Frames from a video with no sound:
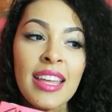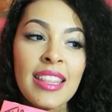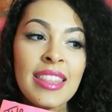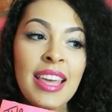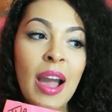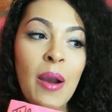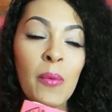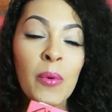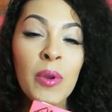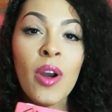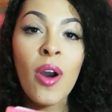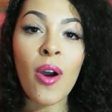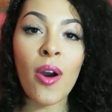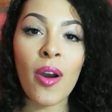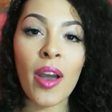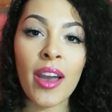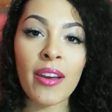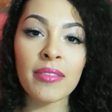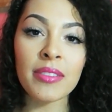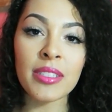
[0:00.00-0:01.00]
That we all
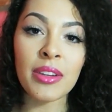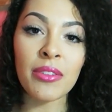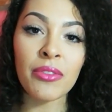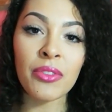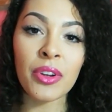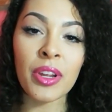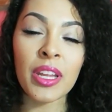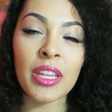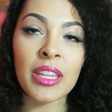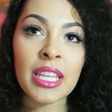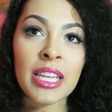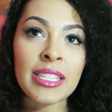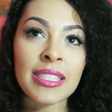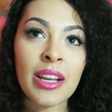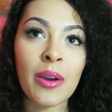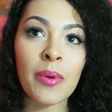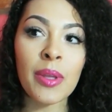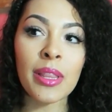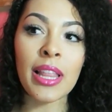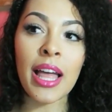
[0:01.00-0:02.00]
have different things
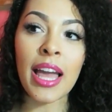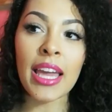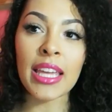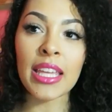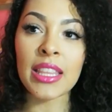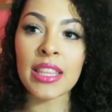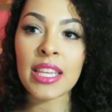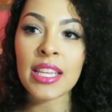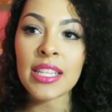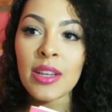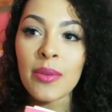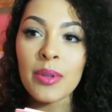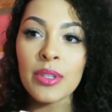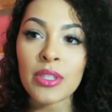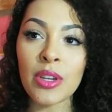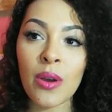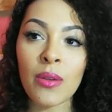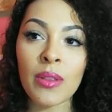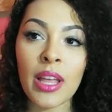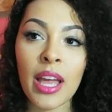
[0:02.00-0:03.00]
that we like and things that we
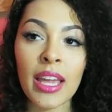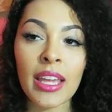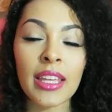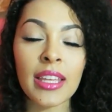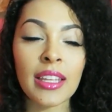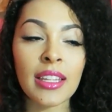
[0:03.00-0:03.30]
don't like,